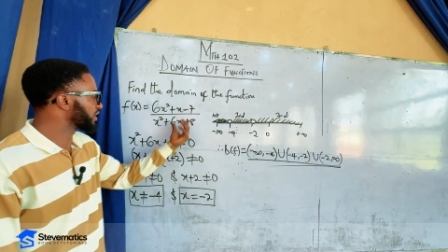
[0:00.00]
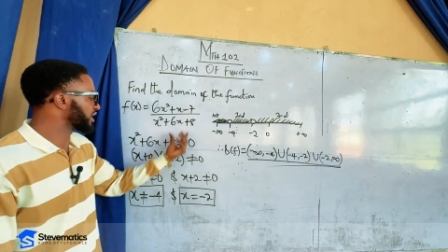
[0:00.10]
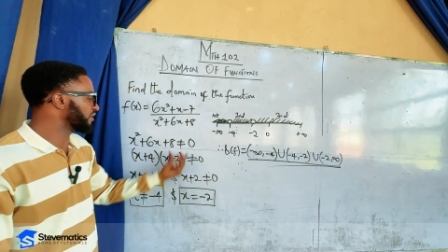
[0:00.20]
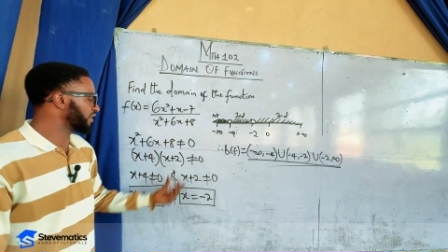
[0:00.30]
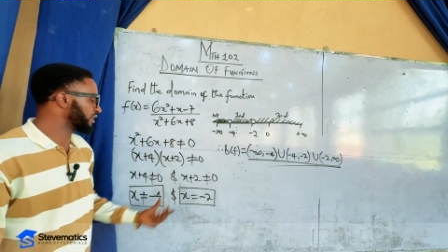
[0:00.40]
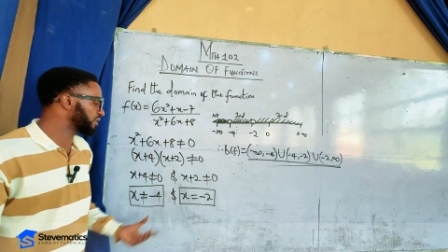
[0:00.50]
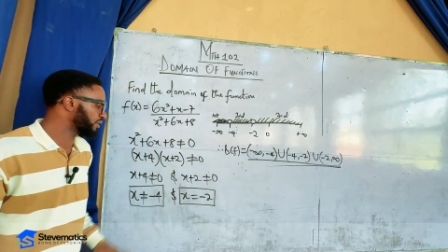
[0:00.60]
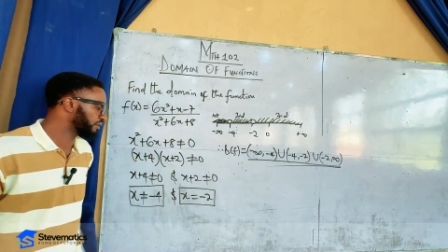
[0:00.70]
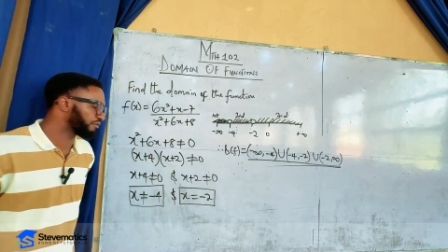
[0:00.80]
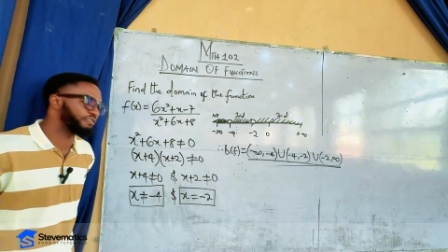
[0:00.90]
the given
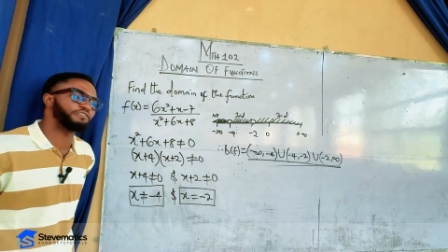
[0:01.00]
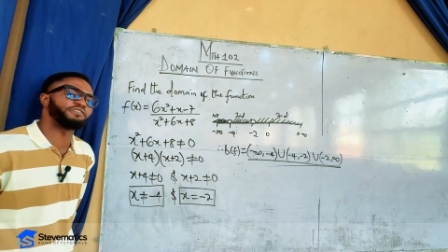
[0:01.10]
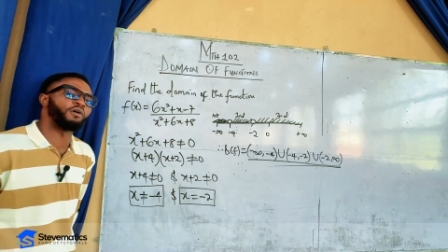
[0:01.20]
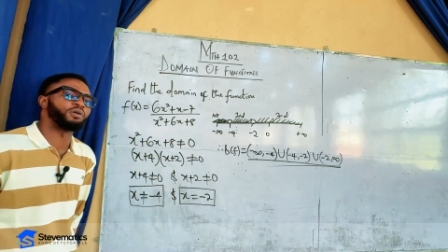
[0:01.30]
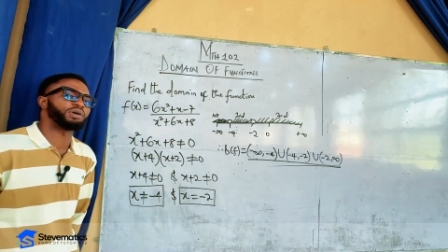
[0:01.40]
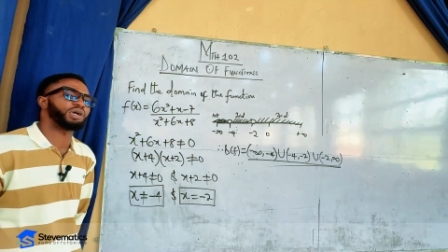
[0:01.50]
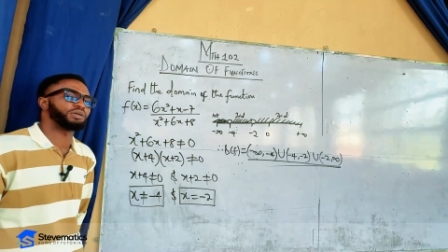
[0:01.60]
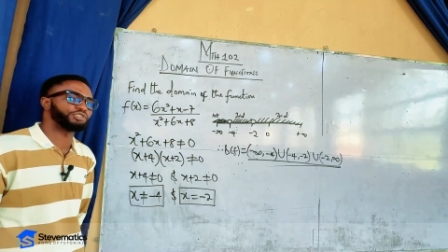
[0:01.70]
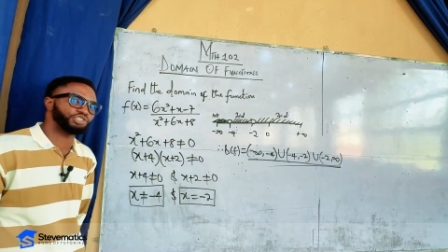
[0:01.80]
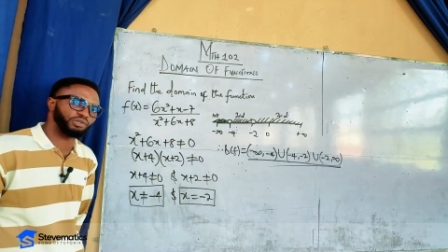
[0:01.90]

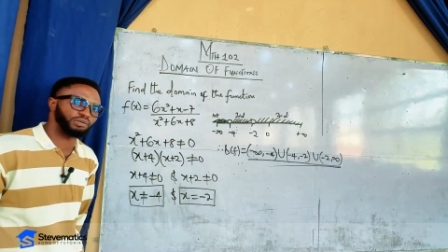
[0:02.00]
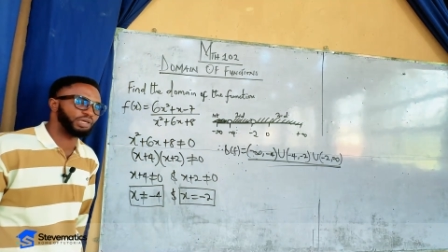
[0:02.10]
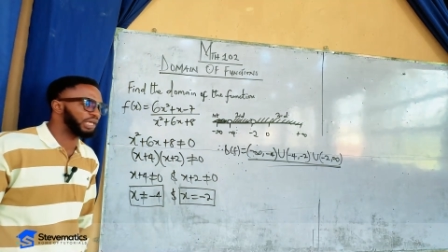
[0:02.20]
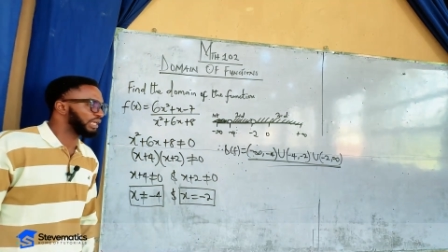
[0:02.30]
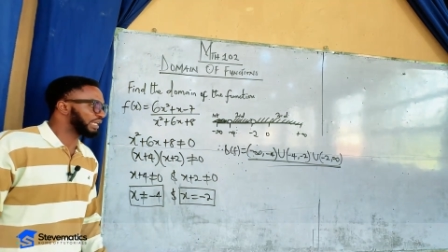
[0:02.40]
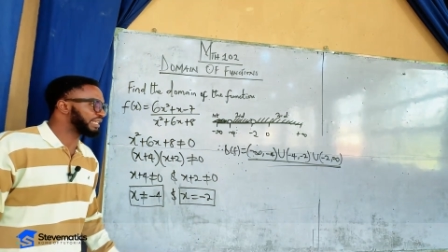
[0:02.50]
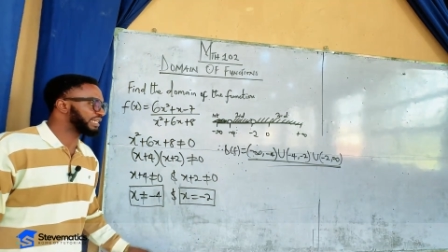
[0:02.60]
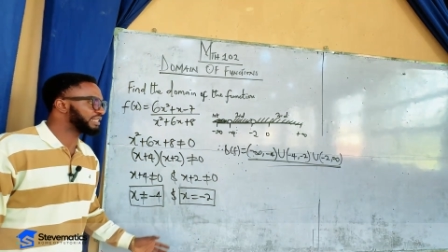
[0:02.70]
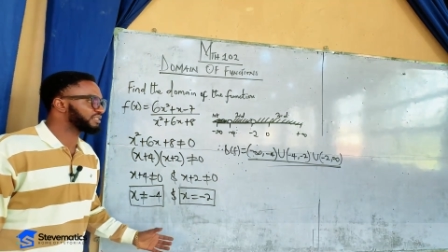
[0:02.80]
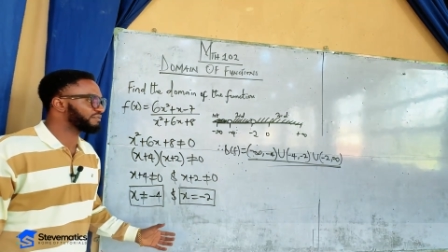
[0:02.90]
function. In
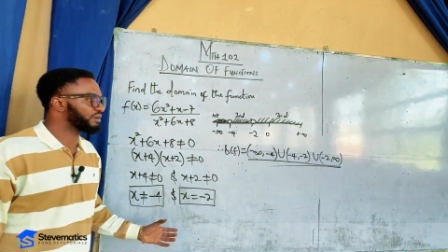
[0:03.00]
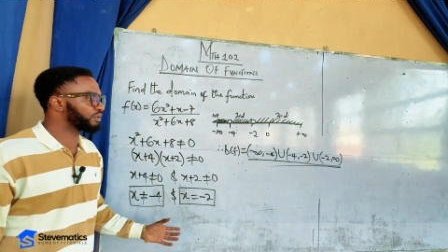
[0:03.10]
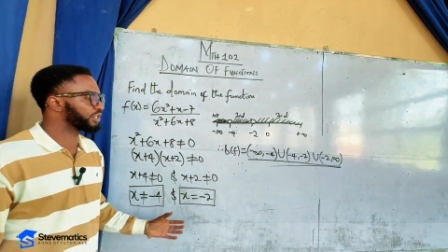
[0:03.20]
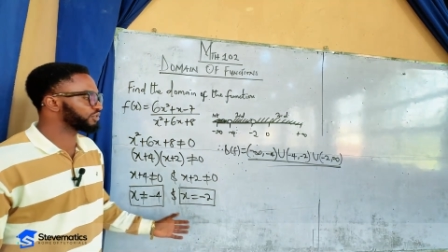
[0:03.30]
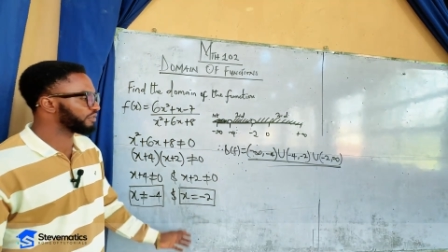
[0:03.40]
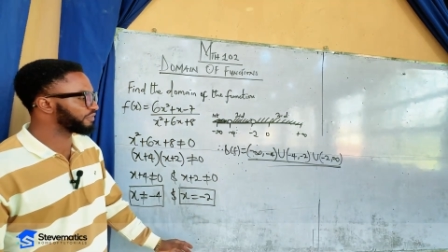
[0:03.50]
interval notation